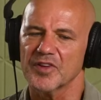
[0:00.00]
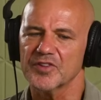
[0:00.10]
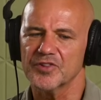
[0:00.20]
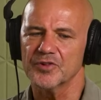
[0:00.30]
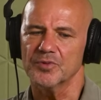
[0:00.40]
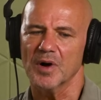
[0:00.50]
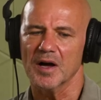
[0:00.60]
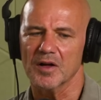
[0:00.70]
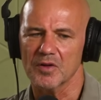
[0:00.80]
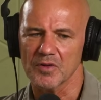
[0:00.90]
Did you,
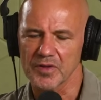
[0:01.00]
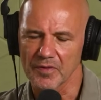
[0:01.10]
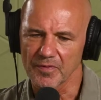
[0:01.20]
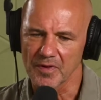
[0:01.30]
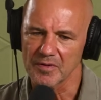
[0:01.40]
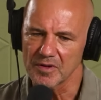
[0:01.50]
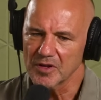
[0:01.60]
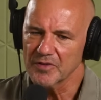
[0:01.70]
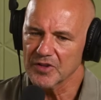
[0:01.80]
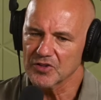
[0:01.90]
you
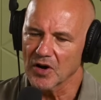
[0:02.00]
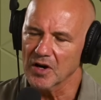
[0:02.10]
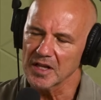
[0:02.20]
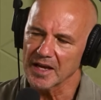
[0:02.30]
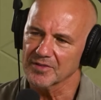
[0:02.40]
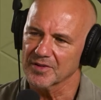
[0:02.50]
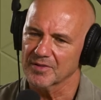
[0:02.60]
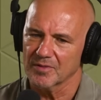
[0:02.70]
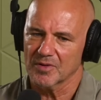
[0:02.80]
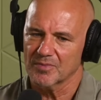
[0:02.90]
leaving Thailand,
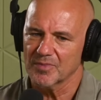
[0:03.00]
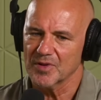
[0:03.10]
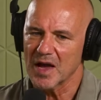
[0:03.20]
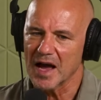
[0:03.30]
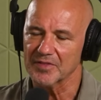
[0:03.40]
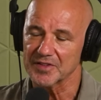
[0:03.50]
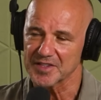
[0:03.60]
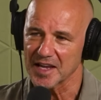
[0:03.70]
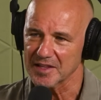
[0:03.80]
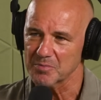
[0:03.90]

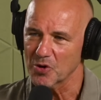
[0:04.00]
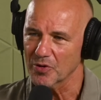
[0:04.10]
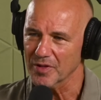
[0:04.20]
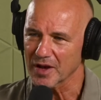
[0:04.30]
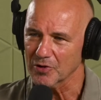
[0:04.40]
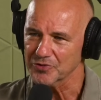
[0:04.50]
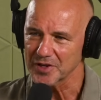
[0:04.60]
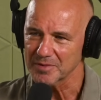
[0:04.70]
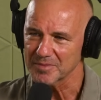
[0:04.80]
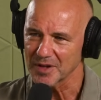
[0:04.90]
understanding more of the
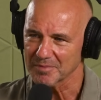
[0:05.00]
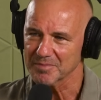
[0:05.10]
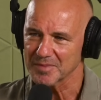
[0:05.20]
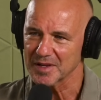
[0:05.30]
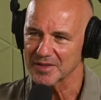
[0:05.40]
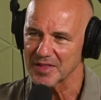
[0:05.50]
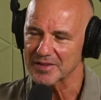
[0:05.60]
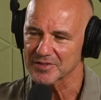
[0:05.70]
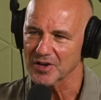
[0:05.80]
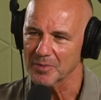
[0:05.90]
culture, like in
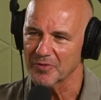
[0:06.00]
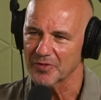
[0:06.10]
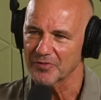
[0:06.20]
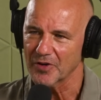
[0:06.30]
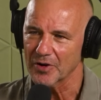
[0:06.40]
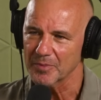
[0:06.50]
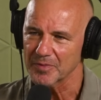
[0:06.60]
that type of environment?